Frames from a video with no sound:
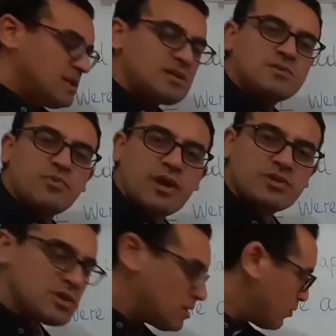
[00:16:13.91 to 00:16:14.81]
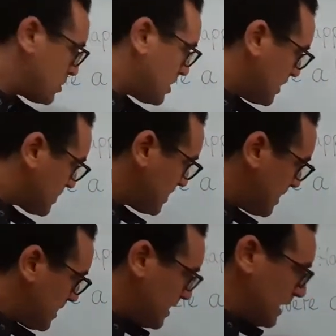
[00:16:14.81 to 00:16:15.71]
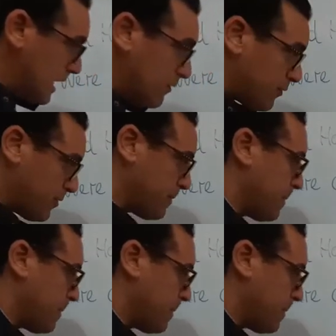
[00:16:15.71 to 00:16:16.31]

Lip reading: expression, which is if